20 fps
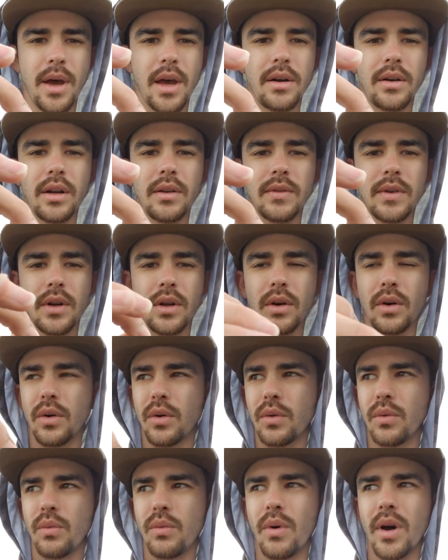I don't even
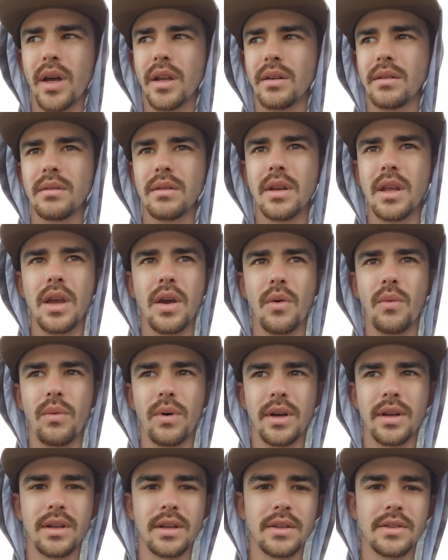know what it
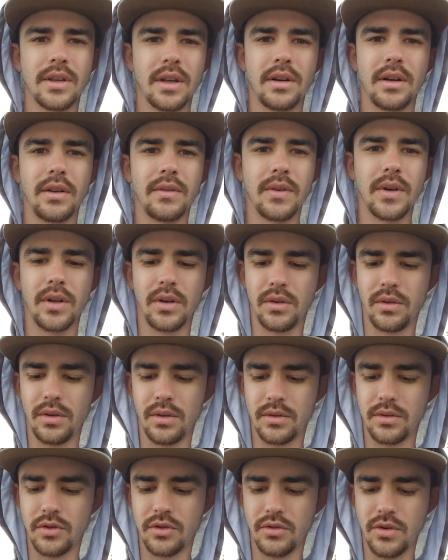was. I don't even know
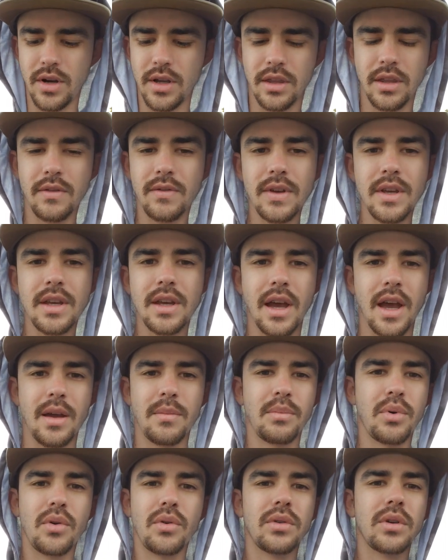the strength of it. I
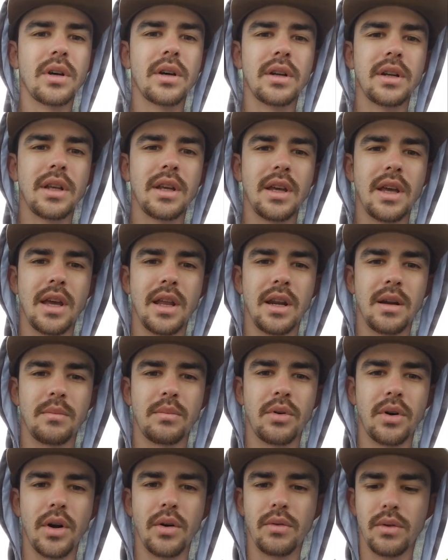pulled on it and it
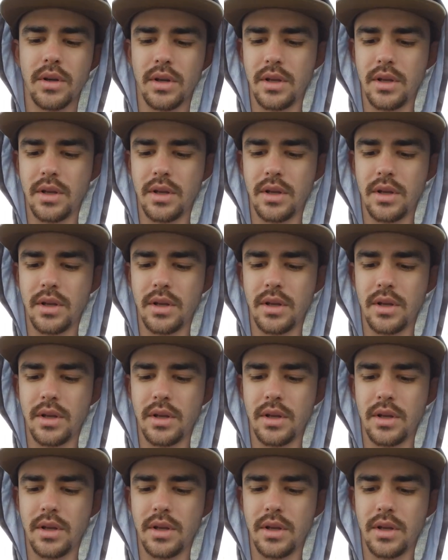broke.